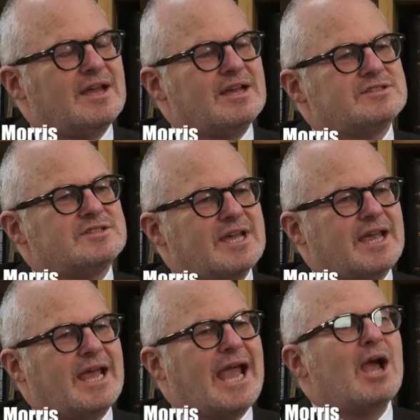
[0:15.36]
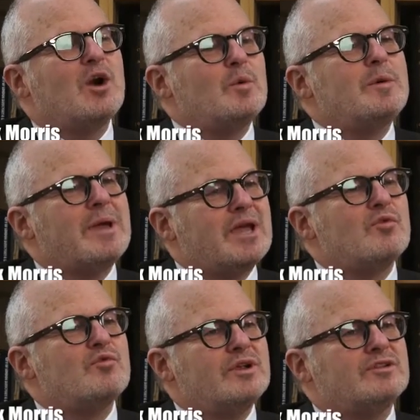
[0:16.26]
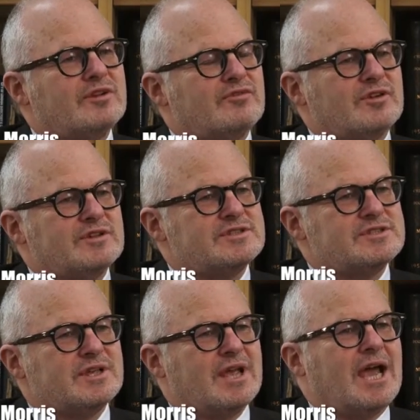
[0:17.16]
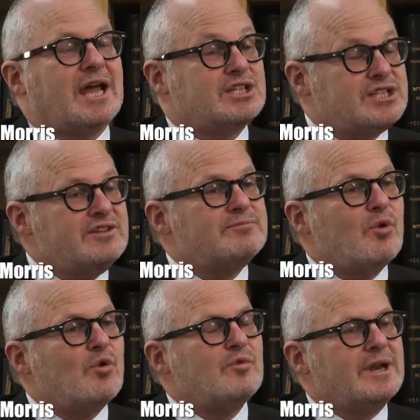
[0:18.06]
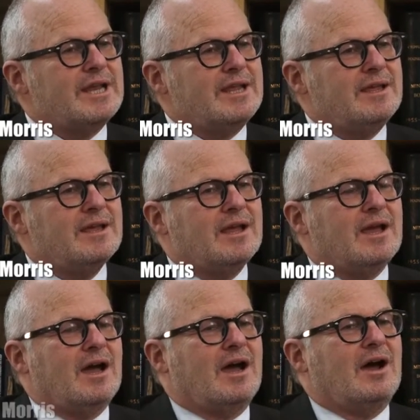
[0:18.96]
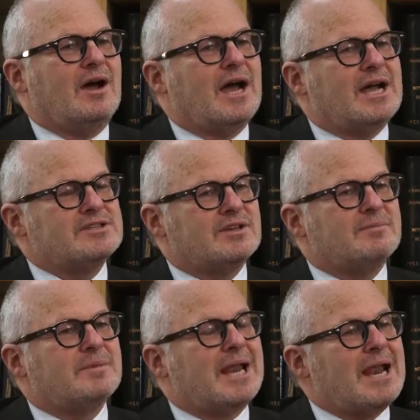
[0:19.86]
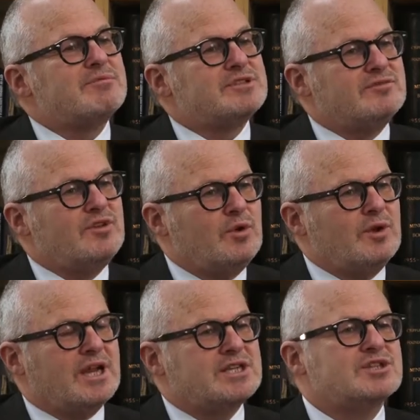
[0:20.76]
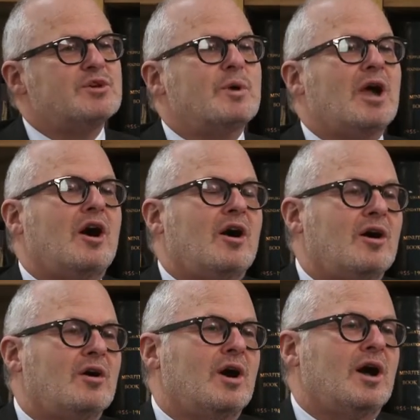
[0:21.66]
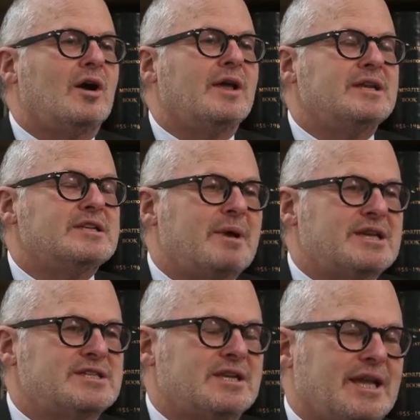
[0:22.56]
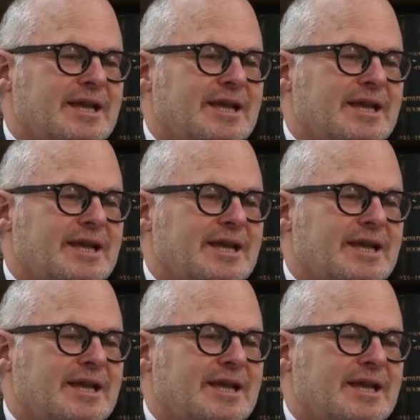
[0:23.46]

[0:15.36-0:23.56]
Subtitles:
and say, how can we make a real difference and achieve more really as a collaborative unit than we are independently.